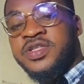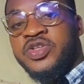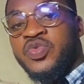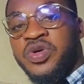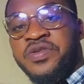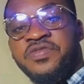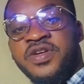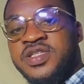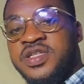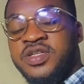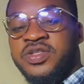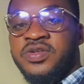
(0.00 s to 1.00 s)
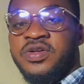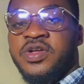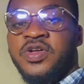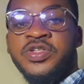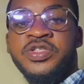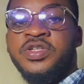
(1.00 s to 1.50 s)
C1 ventilator,
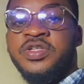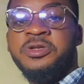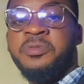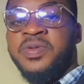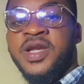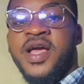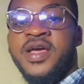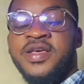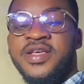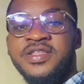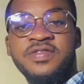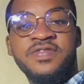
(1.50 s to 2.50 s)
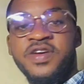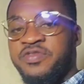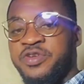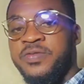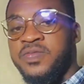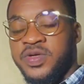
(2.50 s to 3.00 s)
oxygen supply is very,
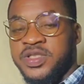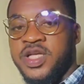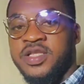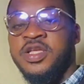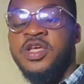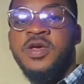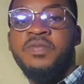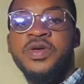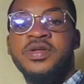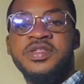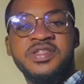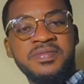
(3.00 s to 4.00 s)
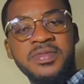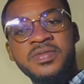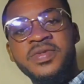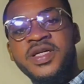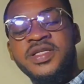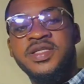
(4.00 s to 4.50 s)
very important, because the
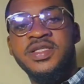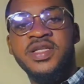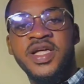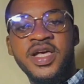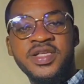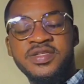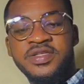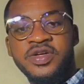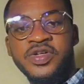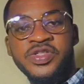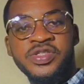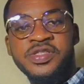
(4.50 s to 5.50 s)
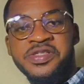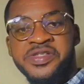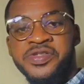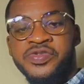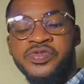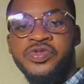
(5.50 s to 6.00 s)
moment the oxygen
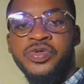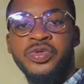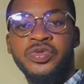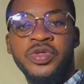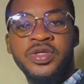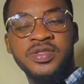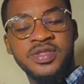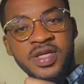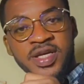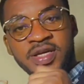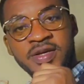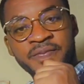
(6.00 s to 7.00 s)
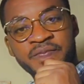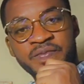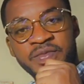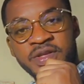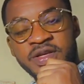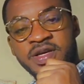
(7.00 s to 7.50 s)
sensors do not
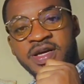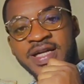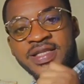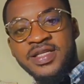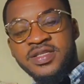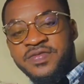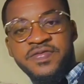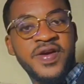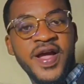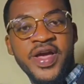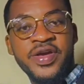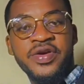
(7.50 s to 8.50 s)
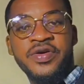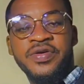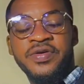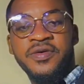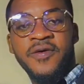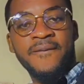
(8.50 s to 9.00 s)
identify
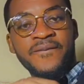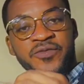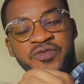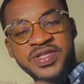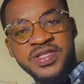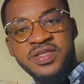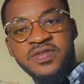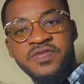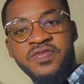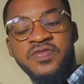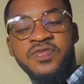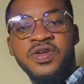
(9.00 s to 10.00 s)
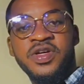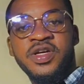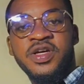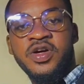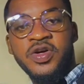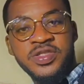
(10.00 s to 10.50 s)
or receive
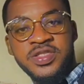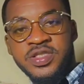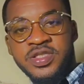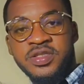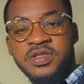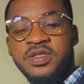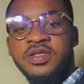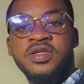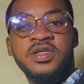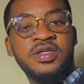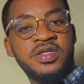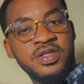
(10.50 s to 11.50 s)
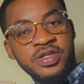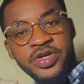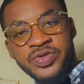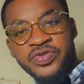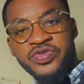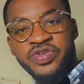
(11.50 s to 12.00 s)
oxygen,
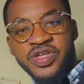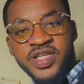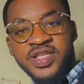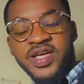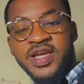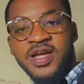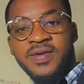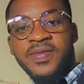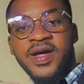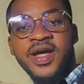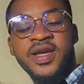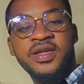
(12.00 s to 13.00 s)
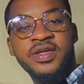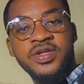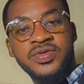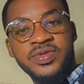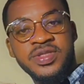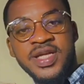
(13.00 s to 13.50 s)
it will trigger the alarm and
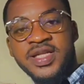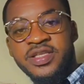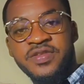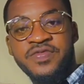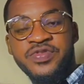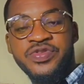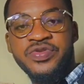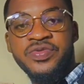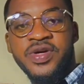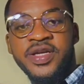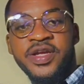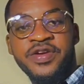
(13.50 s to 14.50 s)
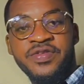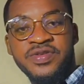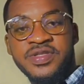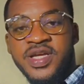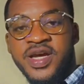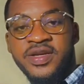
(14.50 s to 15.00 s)
it will start giving you an
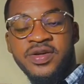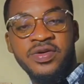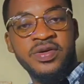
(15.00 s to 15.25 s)
error sign